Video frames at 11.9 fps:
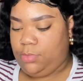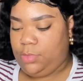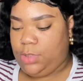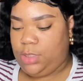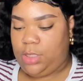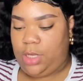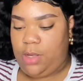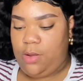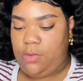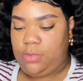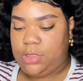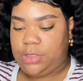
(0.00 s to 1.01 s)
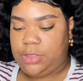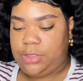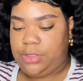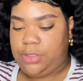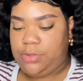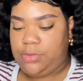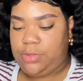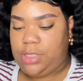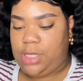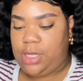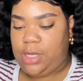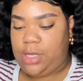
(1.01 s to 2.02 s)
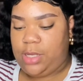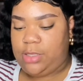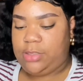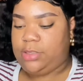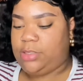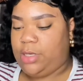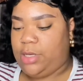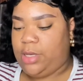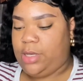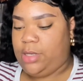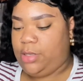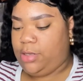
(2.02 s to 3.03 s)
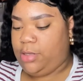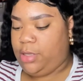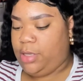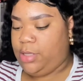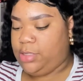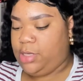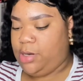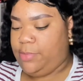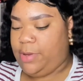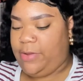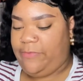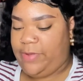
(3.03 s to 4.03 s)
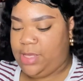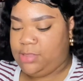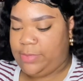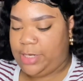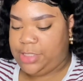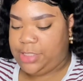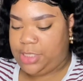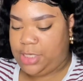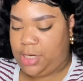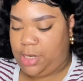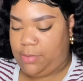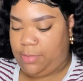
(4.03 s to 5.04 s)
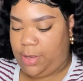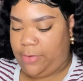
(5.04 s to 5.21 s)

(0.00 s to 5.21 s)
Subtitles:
And now I'm just gonna do the other side. The other side of my face, my chin, and my